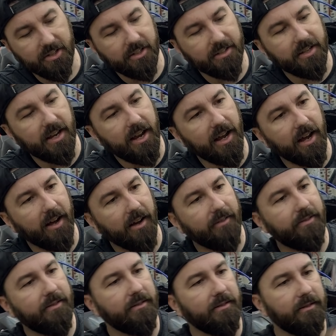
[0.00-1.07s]
does
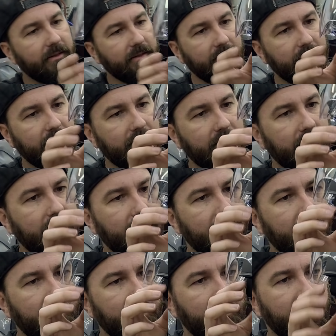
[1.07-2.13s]
have
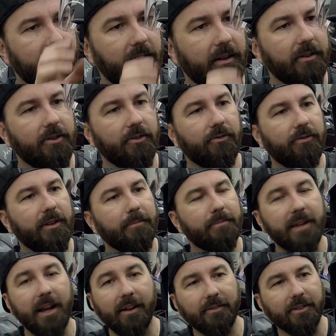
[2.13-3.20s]
a little flip
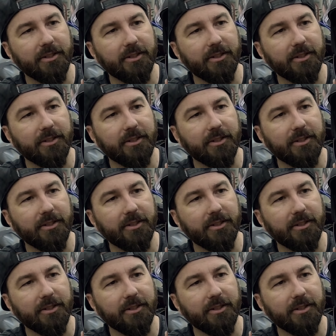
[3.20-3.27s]
down